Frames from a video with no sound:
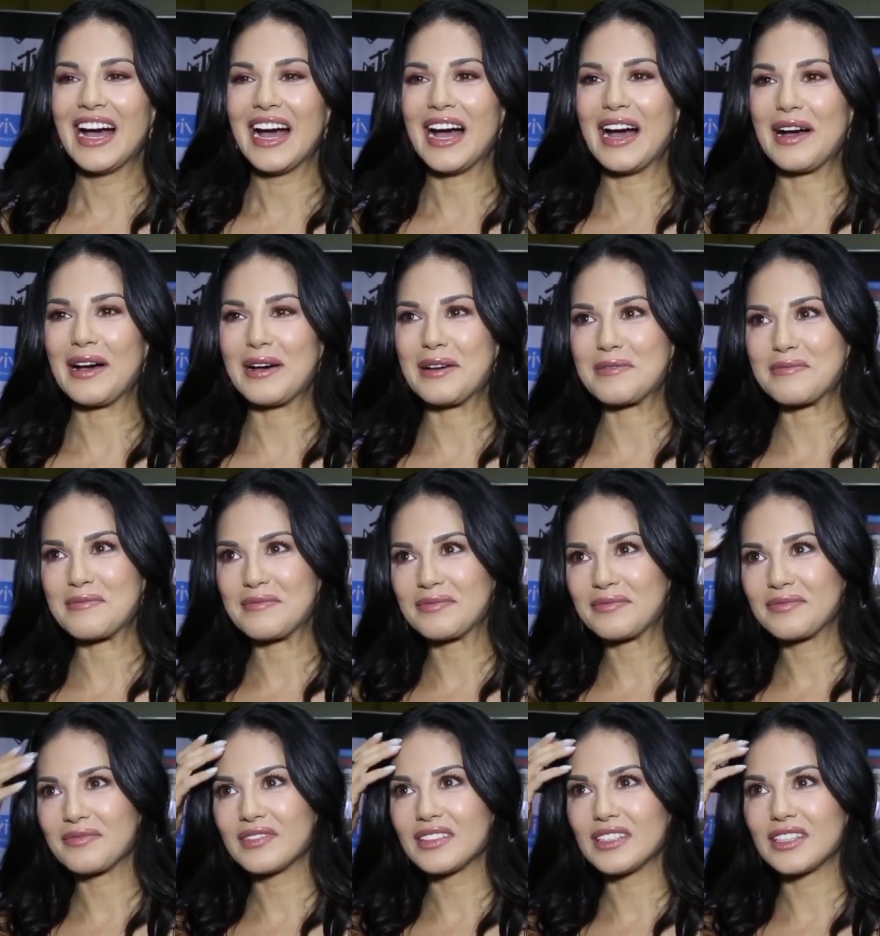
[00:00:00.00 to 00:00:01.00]

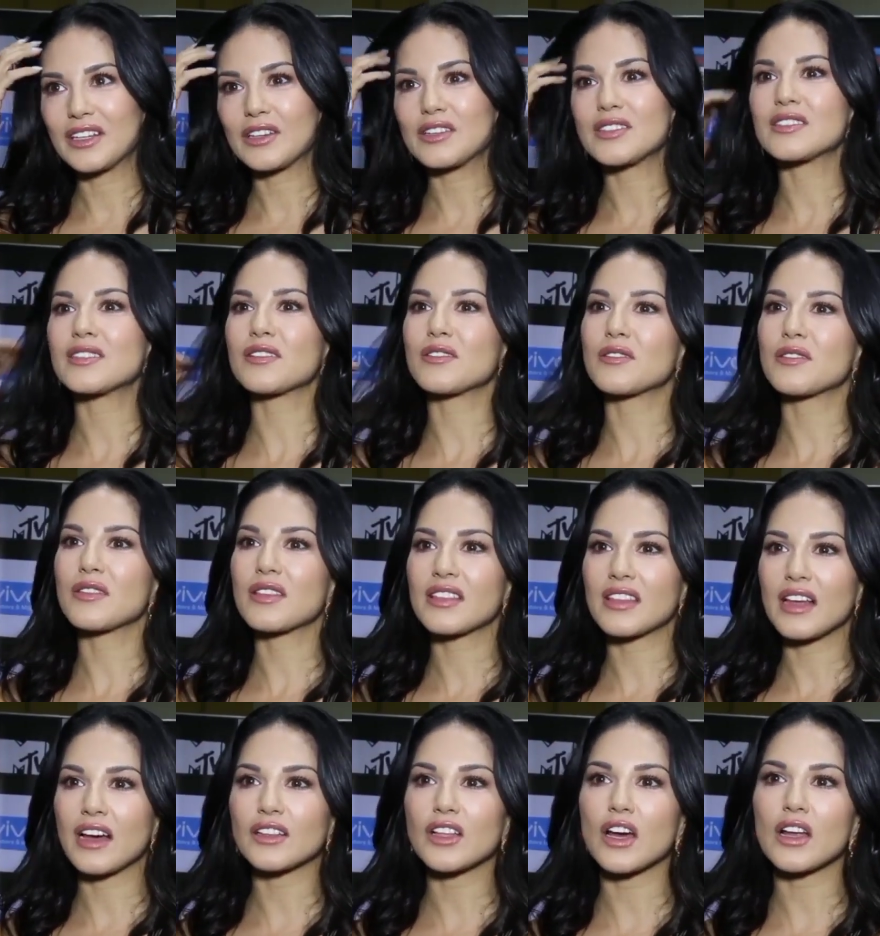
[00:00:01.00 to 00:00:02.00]
Um, you know, so
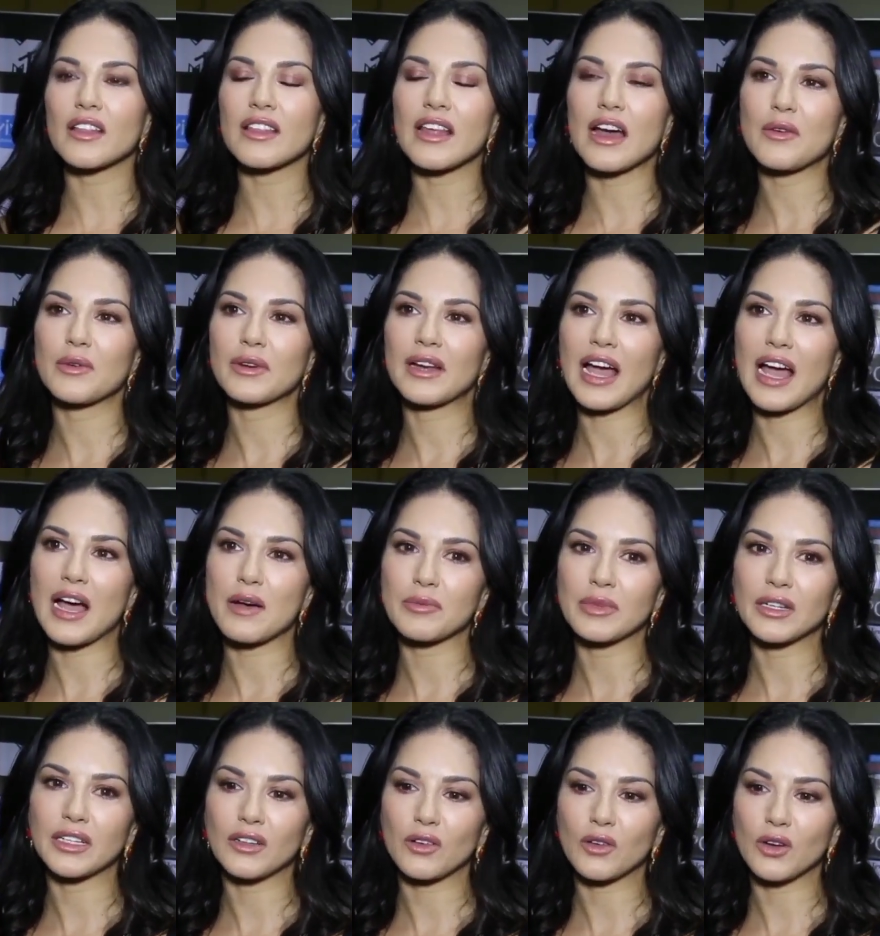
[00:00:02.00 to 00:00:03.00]
a lot of that would happen.